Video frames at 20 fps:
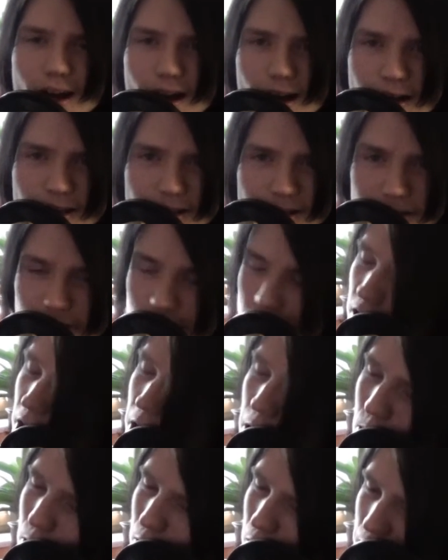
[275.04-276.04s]
I
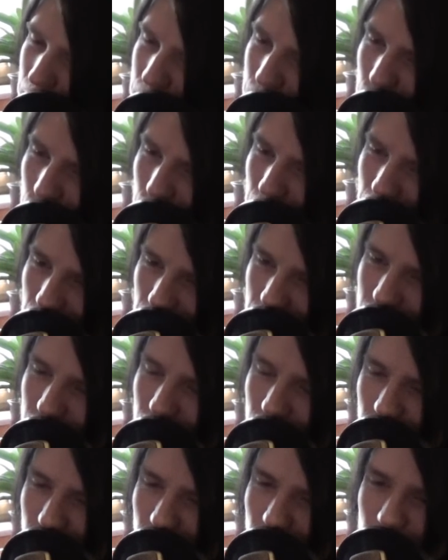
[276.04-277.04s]
see what you did
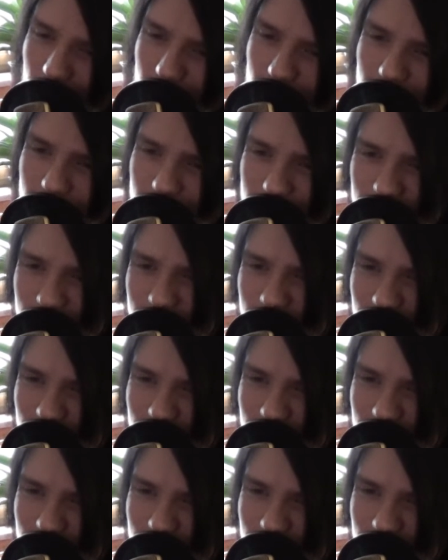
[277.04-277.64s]
there.